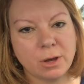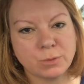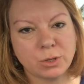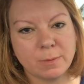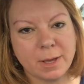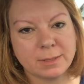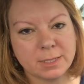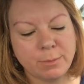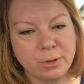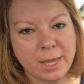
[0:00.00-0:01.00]
I'm talking about
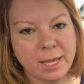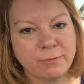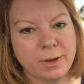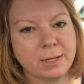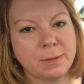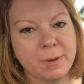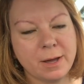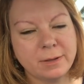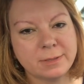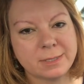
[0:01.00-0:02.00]
double lane
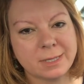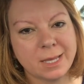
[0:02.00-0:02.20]
roundabouts.